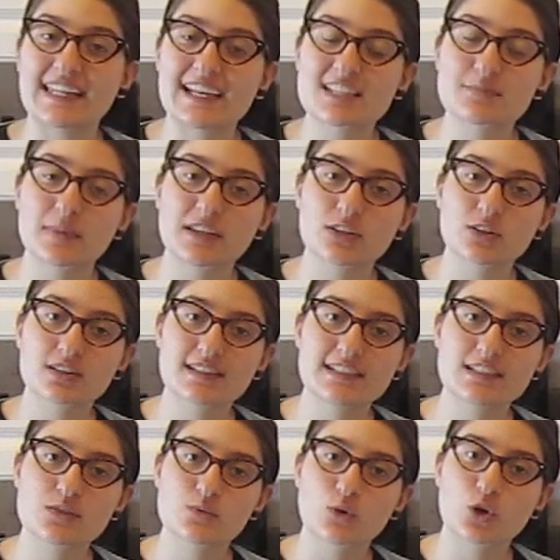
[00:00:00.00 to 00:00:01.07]
last but not
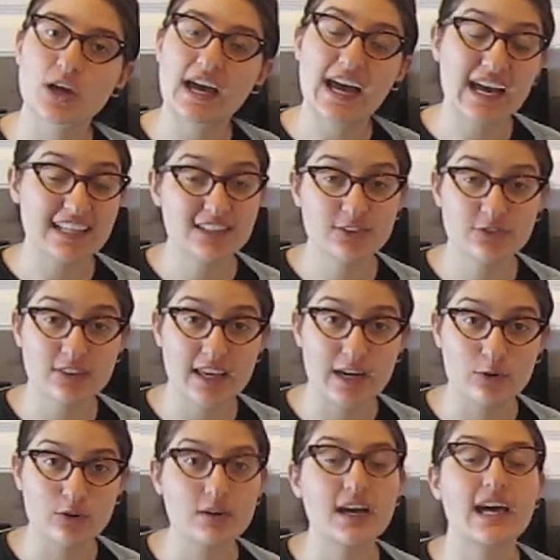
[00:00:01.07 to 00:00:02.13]
least, we're going to add the
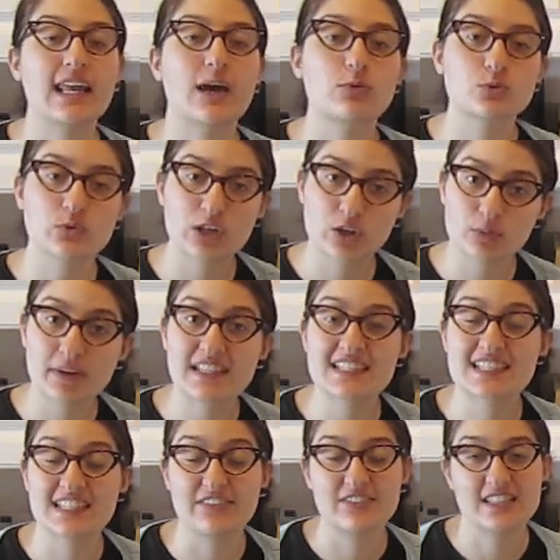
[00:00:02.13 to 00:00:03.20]
flour, and I would recommend
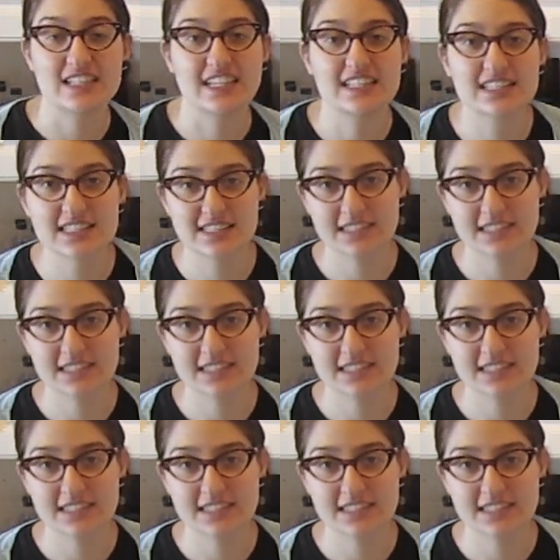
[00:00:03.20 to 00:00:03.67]
sifting it.